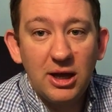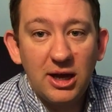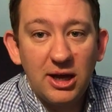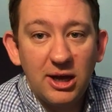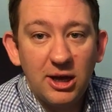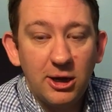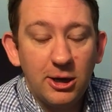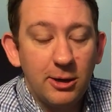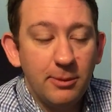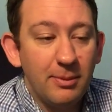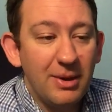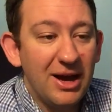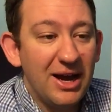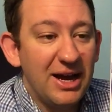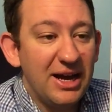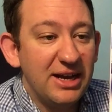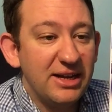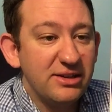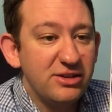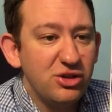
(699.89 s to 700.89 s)

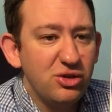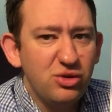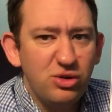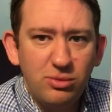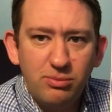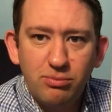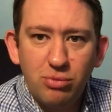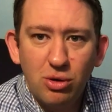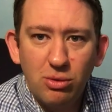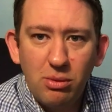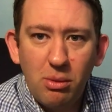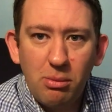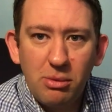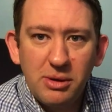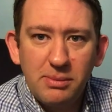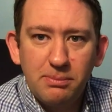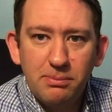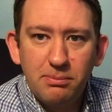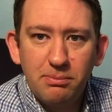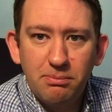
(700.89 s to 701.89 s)
And you could
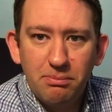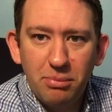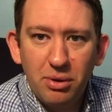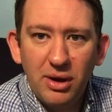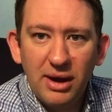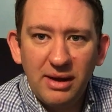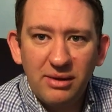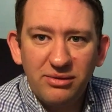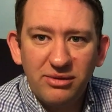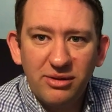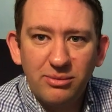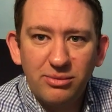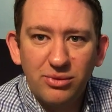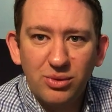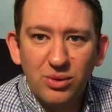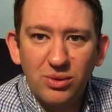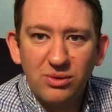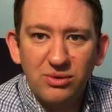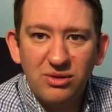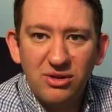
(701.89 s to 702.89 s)
probably pull out some
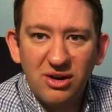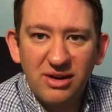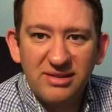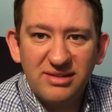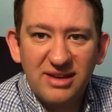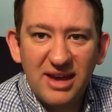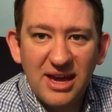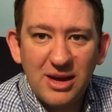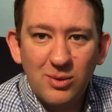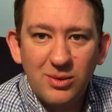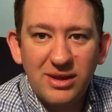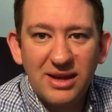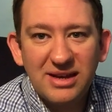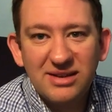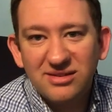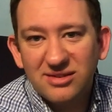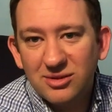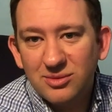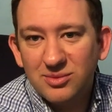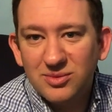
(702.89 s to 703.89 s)
sort of nice game with
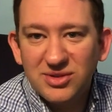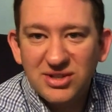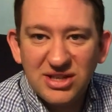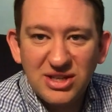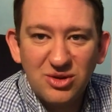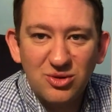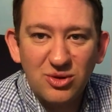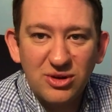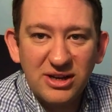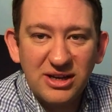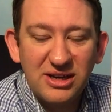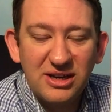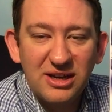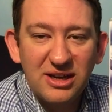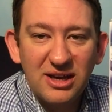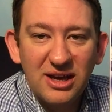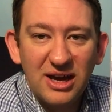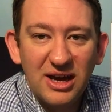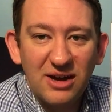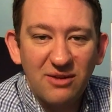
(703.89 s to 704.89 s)
that, some scenery
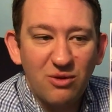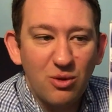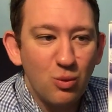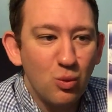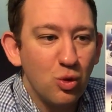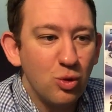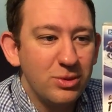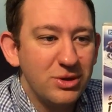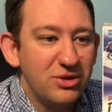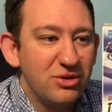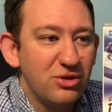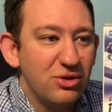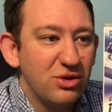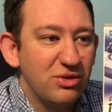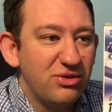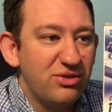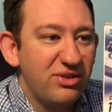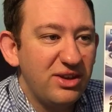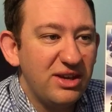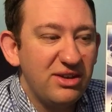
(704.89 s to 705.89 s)
from
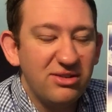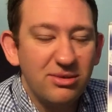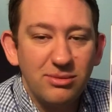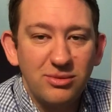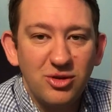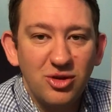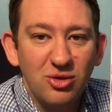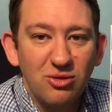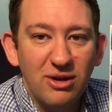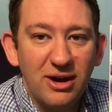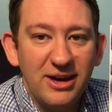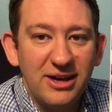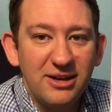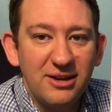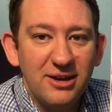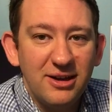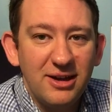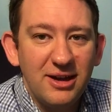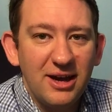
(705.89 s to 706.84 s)
Wilmington-on-Sea, some terrain.